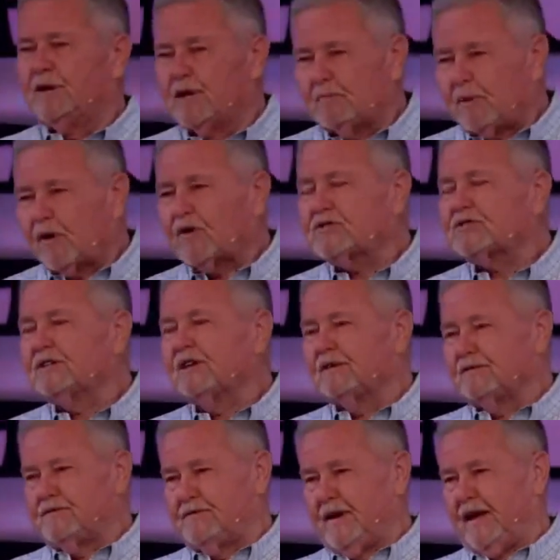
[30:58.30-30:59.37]
Be a person
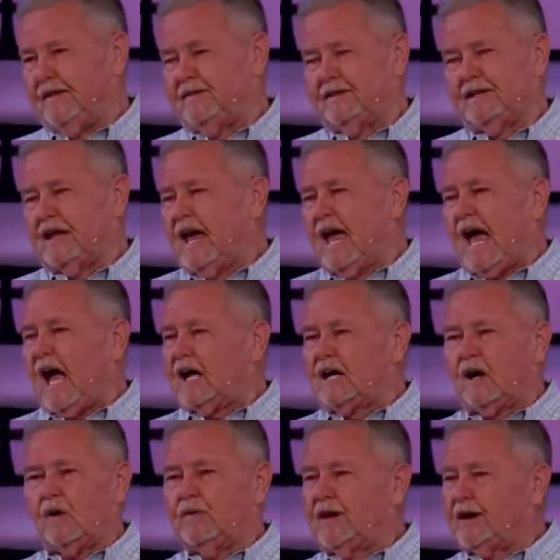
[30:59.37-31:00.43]
of faith. I
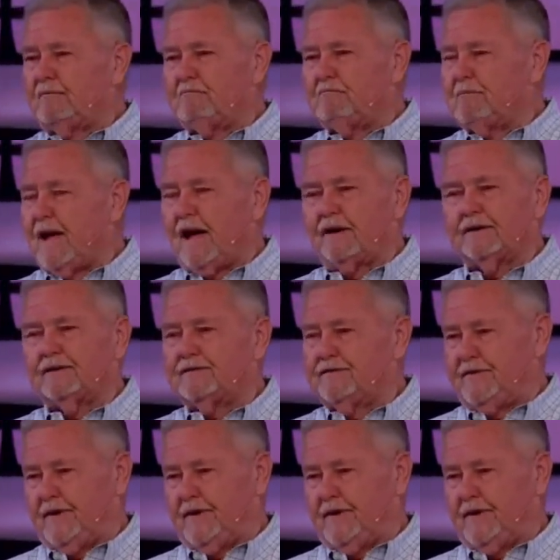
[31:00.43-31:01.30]
call that a mountain